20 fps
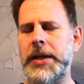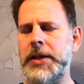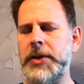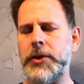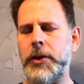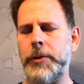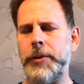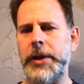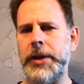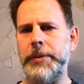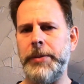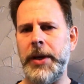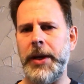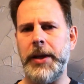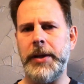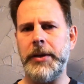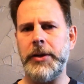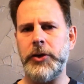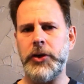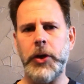He's already
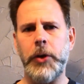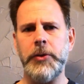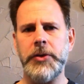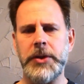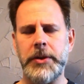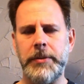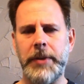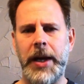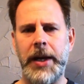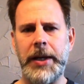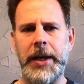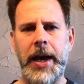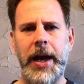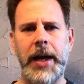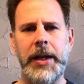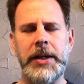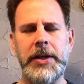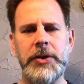been chosen by God.